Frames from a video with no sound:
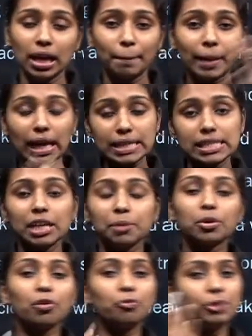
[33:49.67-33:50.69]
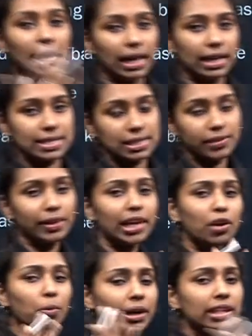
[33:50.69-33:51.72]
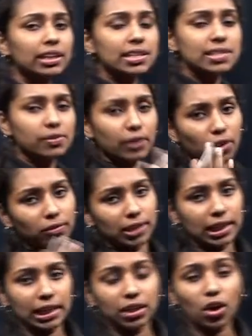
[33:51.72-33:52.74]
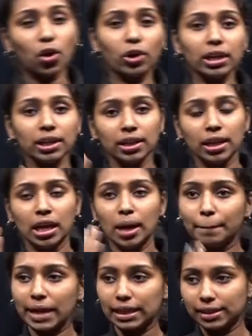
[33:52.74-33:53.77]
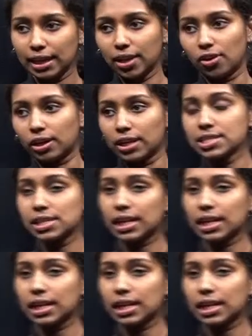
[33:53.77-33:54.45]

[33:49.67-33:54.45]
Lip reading: major number of dyes. We cannot predict it is in phenolphthalein or methyl orange.